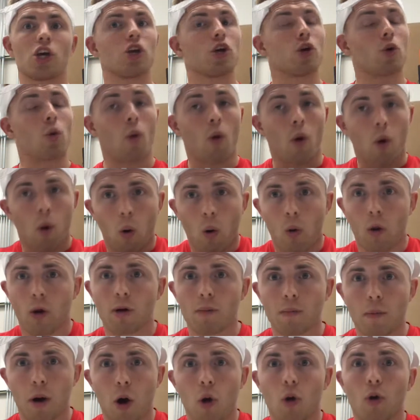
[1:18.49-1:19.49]
your
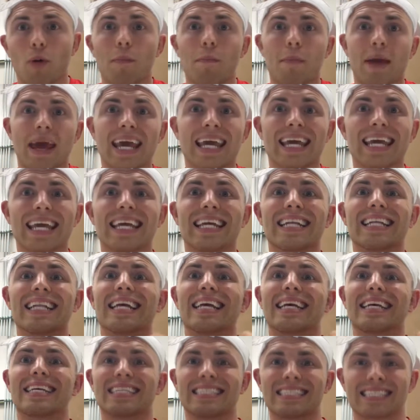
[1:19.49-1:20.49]
hormone making
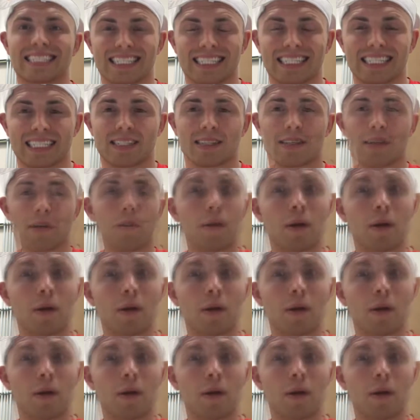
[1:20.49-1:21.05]
system.